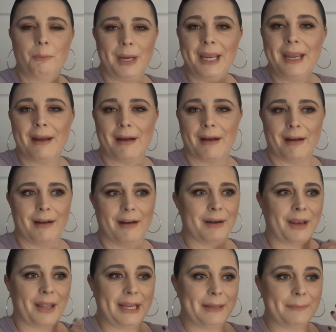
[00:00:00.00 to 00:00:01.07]
We
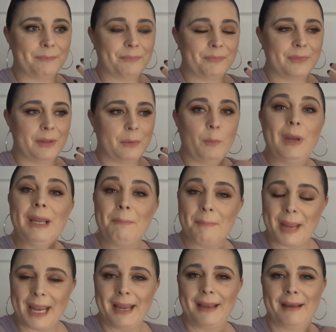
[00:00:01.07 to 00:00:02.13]
are like, we
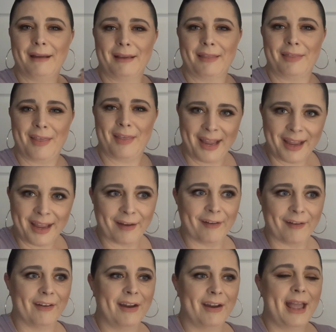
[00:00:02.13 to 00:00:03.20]
make the
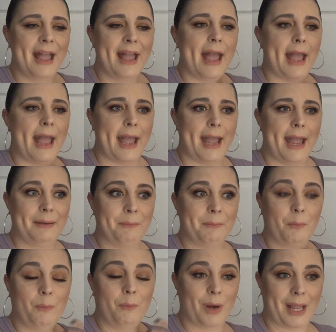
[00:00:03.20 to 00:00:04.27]
hair.
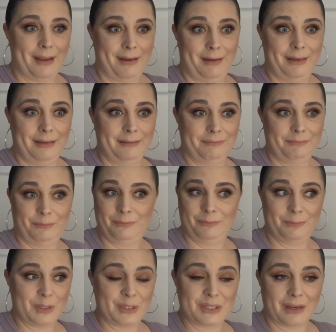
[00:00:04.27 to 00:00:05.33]
And when I
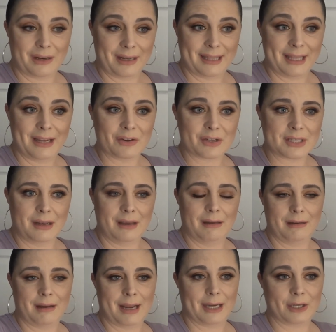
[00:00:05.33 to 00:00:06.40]
was done at the hair
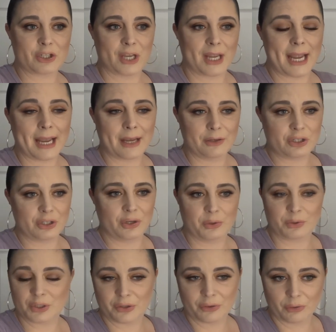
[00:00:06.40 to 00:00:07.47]
salon, I actually had to
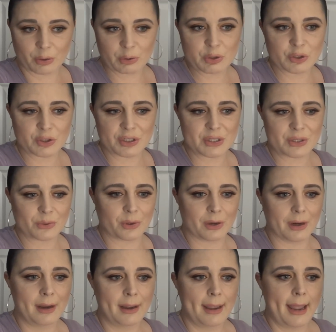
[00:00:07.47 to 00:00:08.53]
go to the grocery
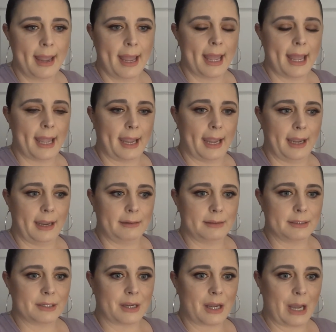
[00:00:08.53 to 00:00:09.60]
store,
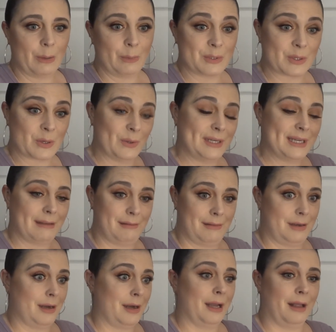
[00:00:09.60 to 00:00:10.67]
and I was going down
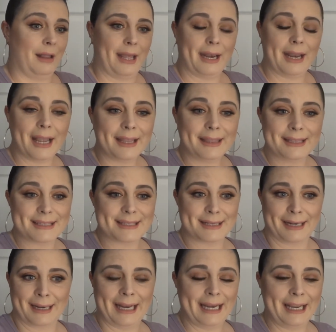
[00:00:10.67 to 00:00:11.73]
the aisle and I had
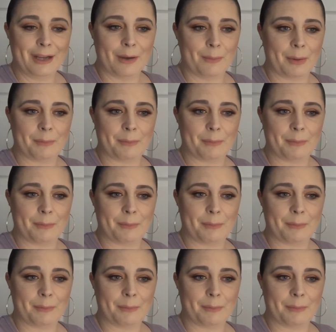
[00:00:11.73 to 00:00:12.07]
this lady